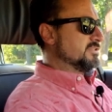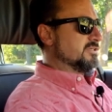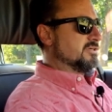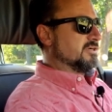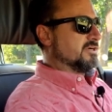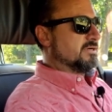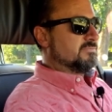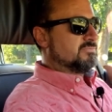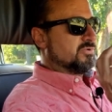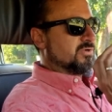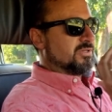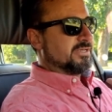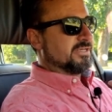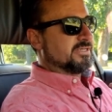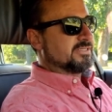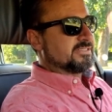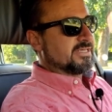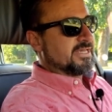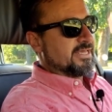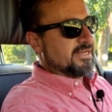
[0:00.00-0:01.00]
car. I'm really
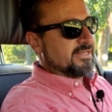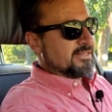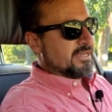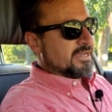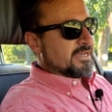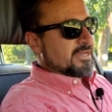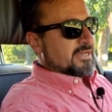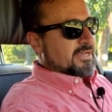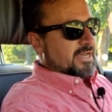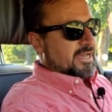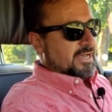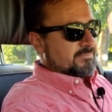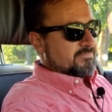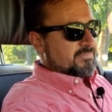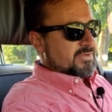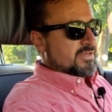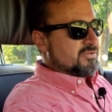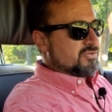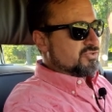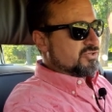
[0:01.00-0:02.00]
excited. Uh,
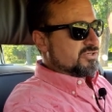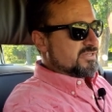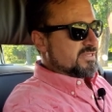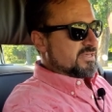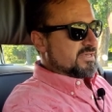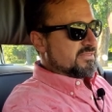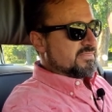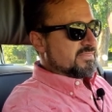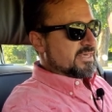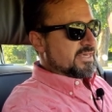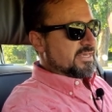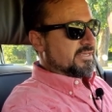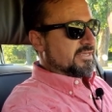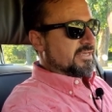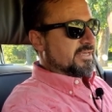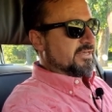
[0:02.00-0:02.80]
interesting thing,